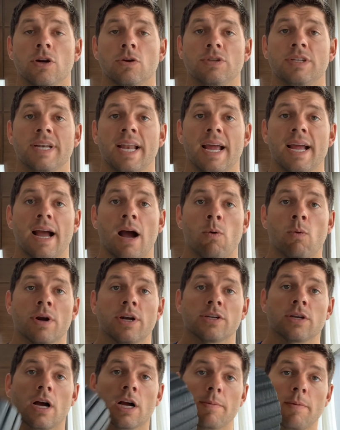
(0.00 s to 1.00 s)
today I want
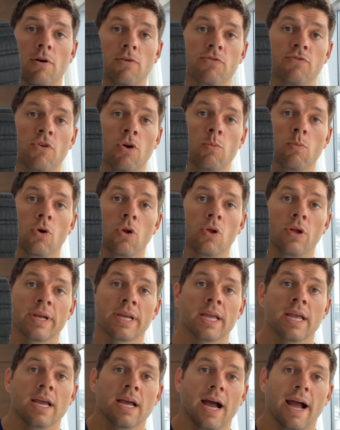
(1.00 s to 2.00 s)
to talk about foam
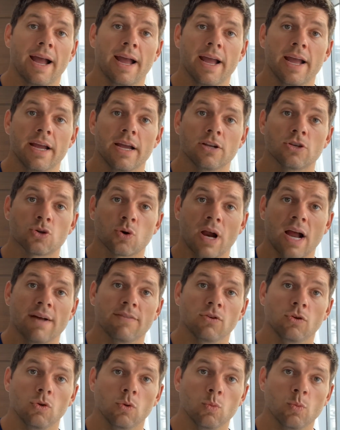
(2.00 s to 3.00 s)
rolling. I
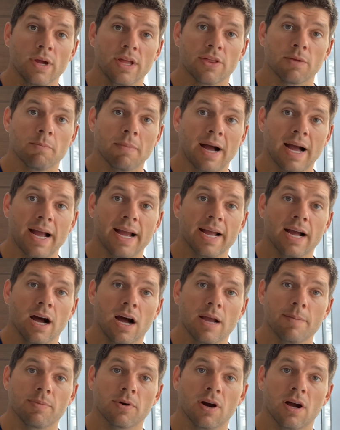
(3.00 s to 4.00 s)
travel with my
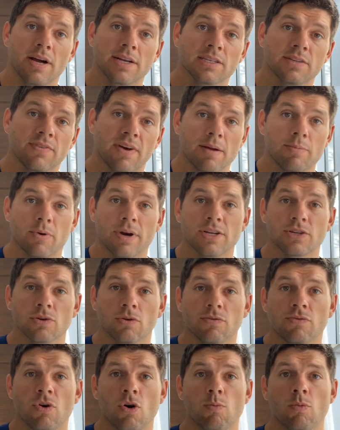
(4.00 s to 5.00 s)
Hyper Ice
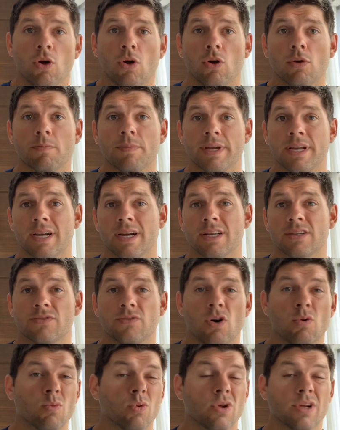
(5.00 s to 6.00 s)
vibrational foam roller because
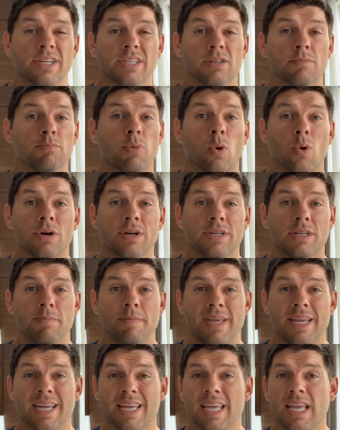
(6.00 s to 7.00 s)
foam rolling is important to
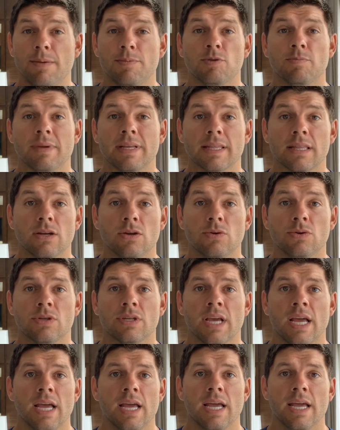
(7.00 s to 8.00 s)
me. It keeps me
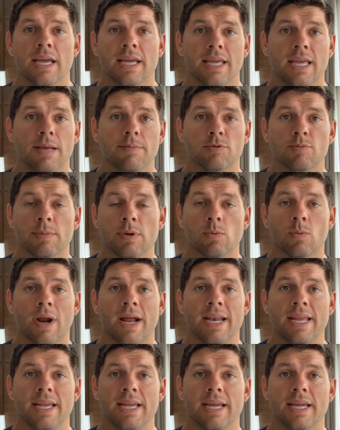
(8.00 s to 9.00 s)
loose, it keeps me
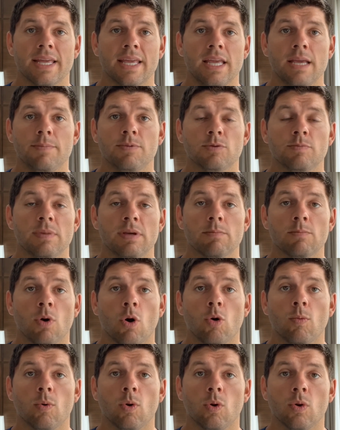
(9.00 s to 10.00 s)
ready, it keeps me
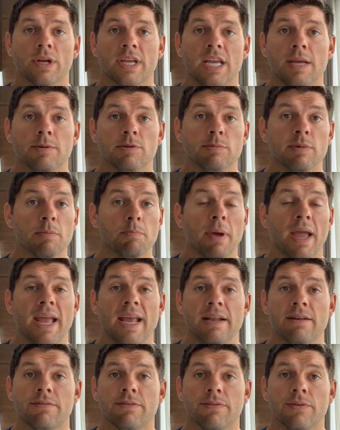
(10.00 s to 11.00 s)
mobile, it keeps me
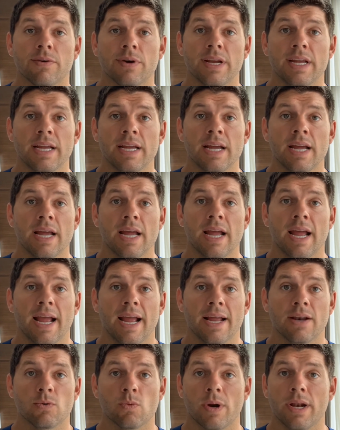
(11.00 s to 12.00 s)
pain-free
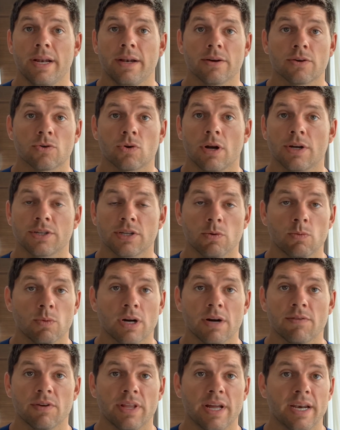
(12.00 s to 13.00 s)
and ready to crush it
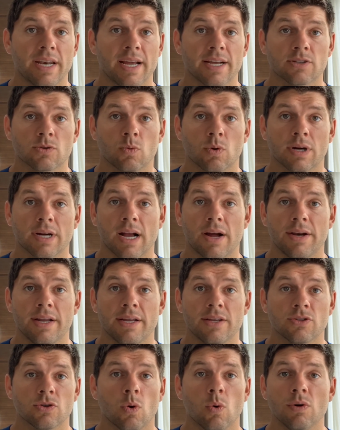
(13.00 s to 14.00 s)
whenever that next workout
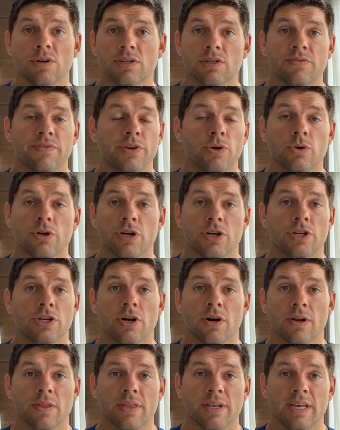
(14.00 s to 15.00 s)
is, or just feel good
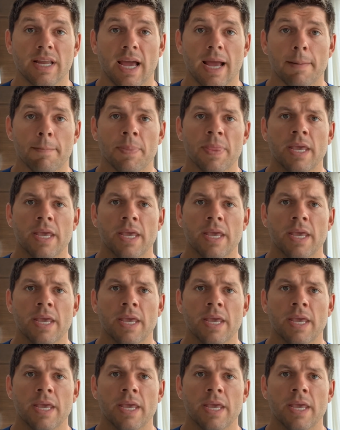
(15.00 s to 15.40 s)
during the day.